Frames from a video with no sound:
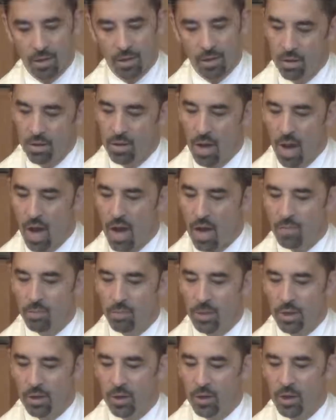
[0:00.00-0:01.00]
Not
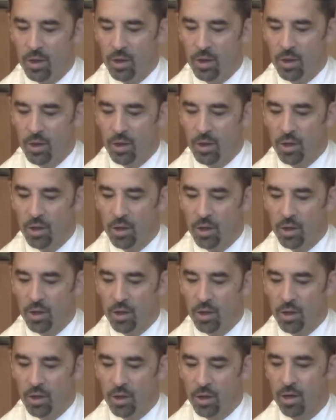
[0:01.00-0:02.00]
merely Black
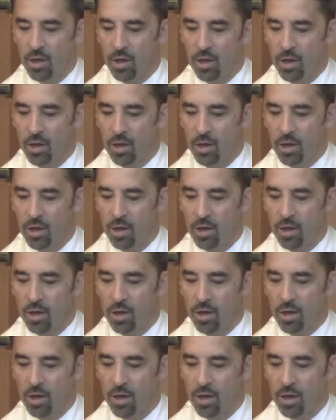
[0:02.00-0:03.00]
America, but
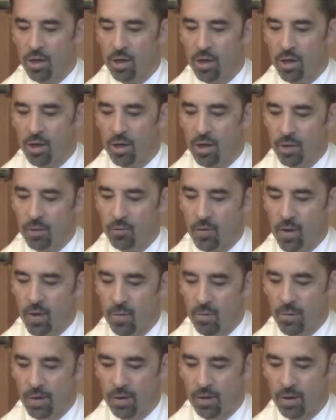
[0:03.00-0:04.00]
all of
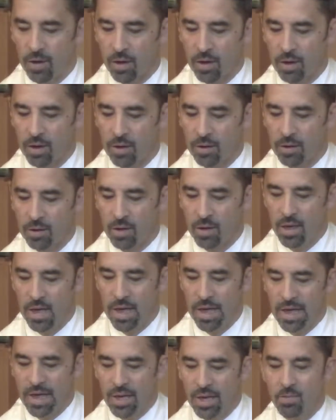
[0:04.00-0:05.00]
America.
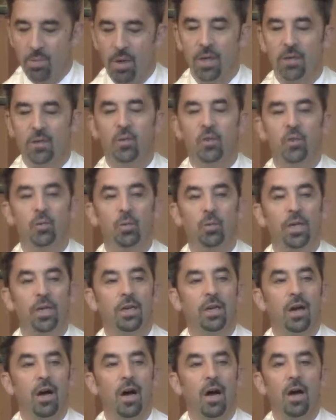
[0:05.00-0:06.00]
It must
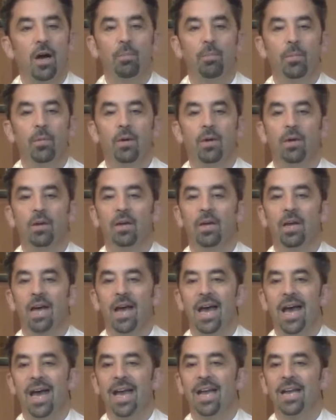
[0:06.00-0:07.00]
speak up
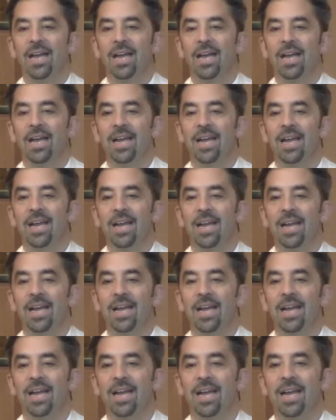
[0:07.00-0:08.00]
and
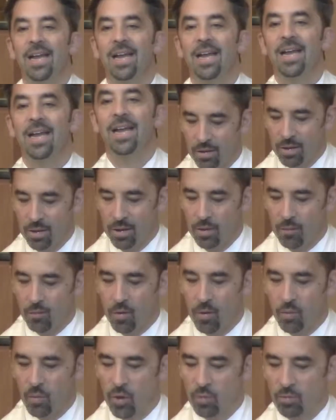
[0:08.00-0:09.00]
act,
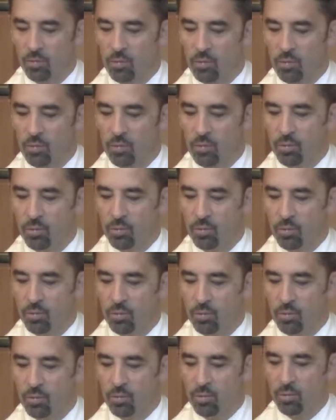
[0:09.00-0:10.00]
from the
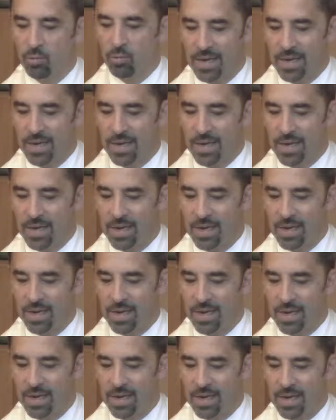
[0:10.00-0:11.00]
president down to
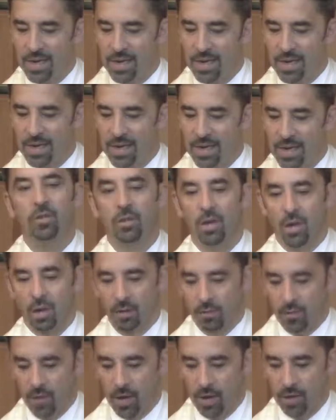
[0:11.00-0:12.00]
the humblest of
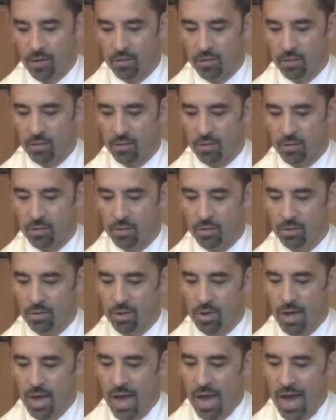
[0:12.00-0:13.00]
us,
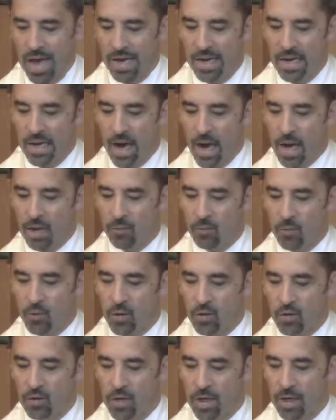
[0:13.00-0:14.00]
and not for the
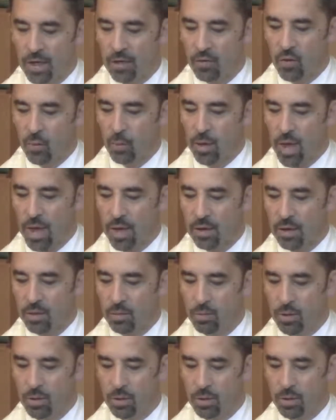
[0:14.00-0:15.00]
sake of the Black
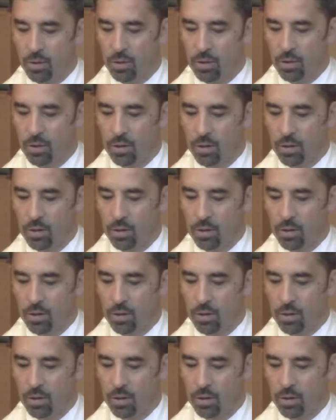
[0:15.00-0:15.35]
community,